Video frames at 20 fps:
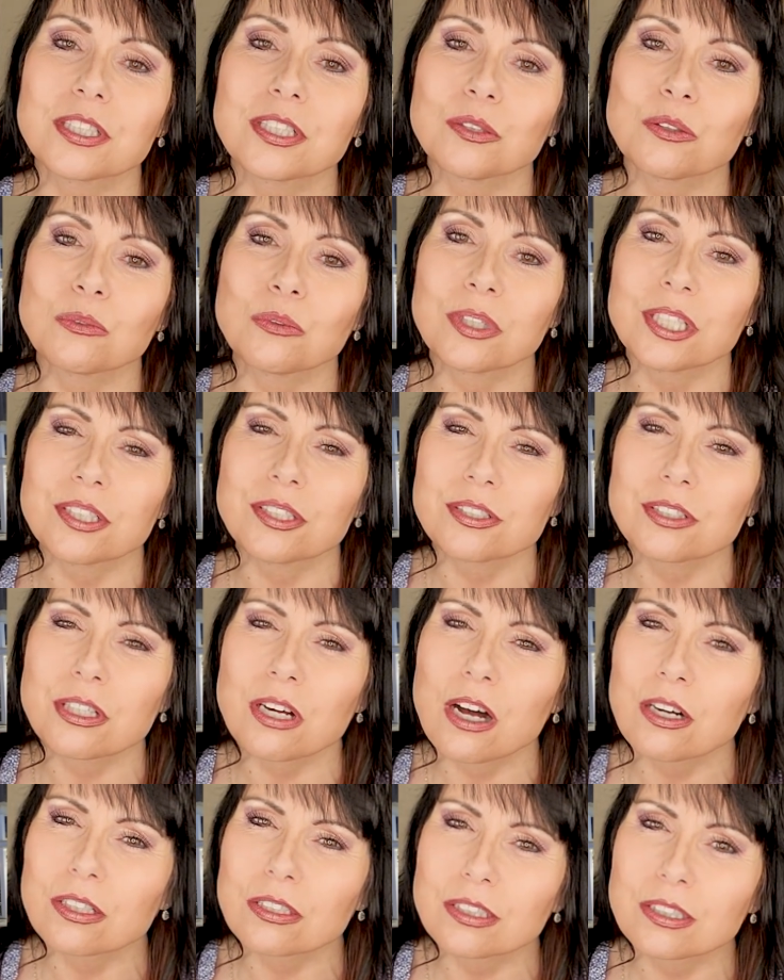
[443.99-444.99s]
in white
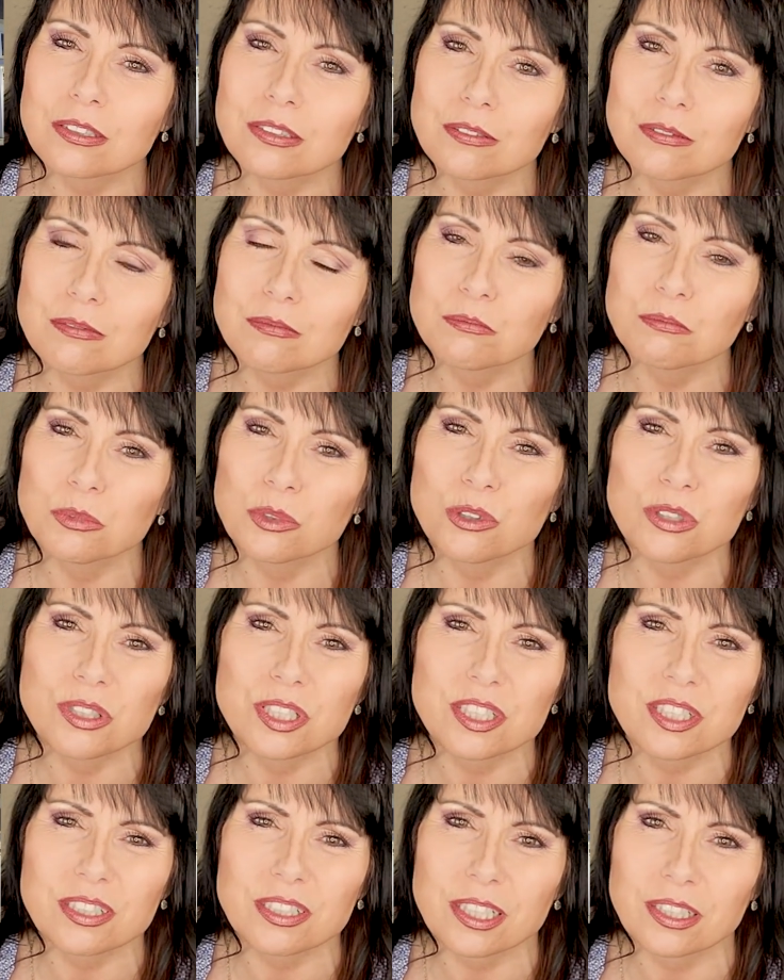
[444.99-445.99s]
chocolate
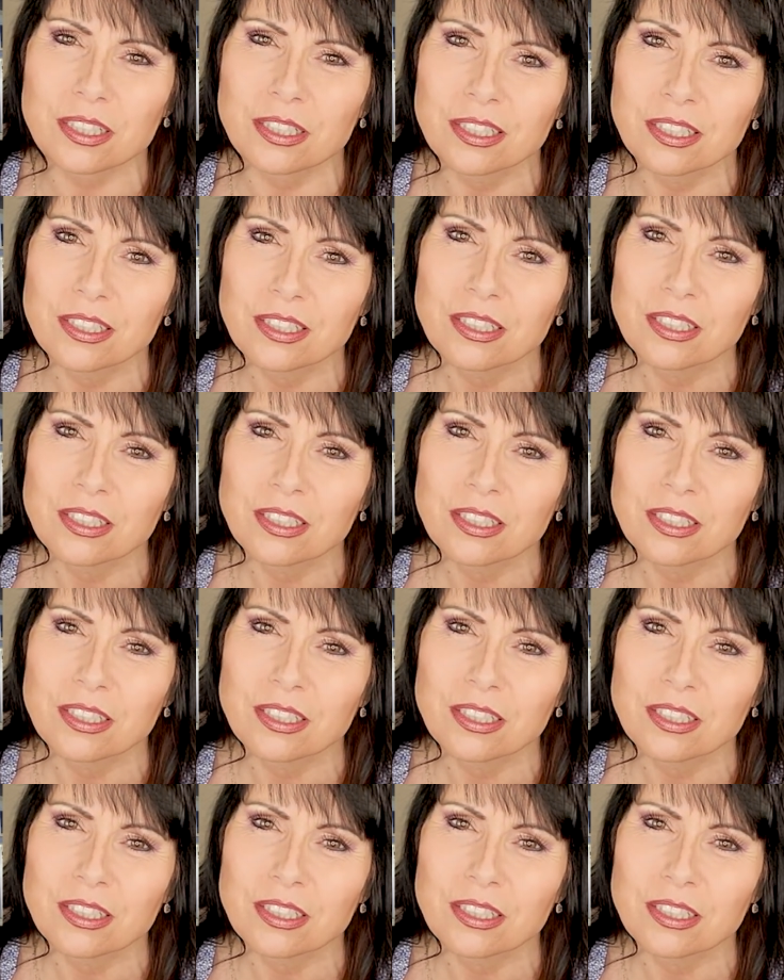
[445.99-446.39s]
mousse and